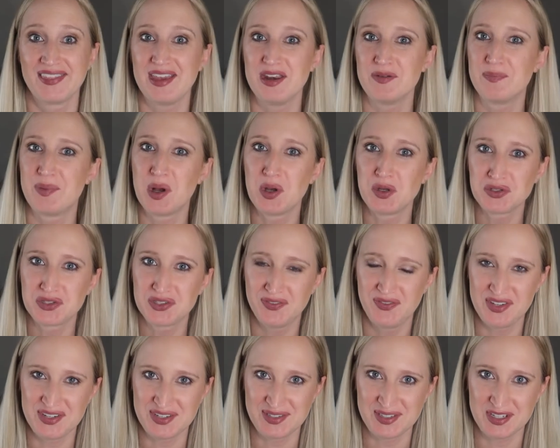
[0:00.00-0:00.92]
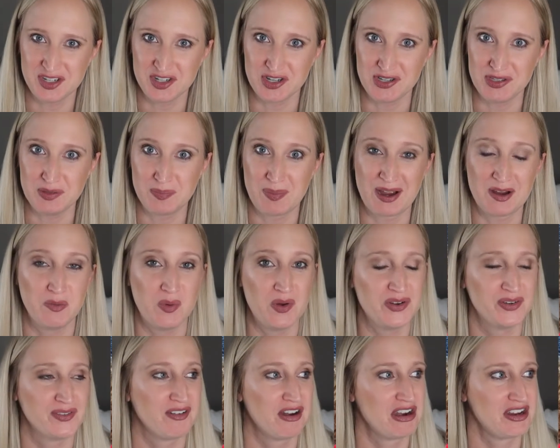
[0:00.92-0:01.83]
The impulsive decisions by
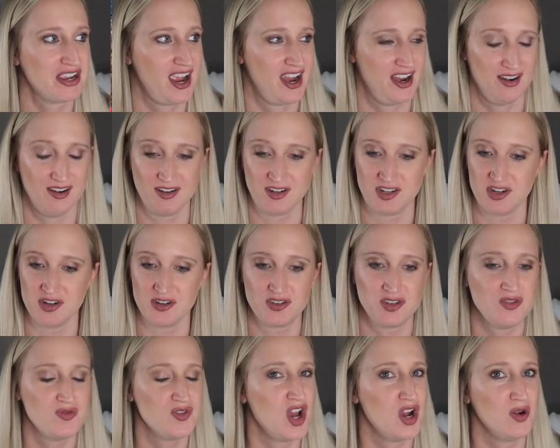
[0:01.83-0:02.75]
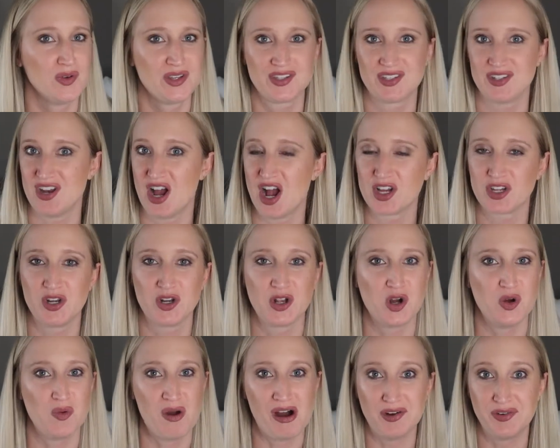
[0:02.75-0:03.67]
one of our characters, you know it's not gonna
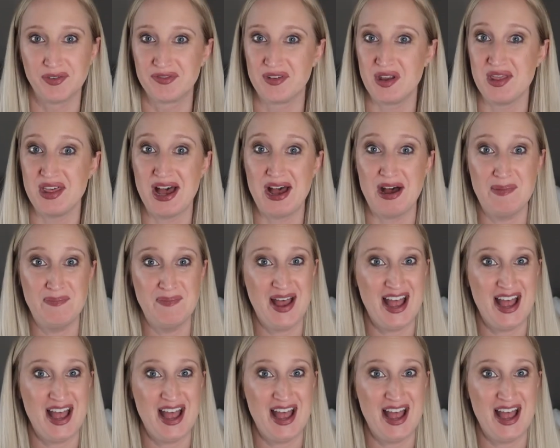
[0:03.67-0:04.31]
go well for them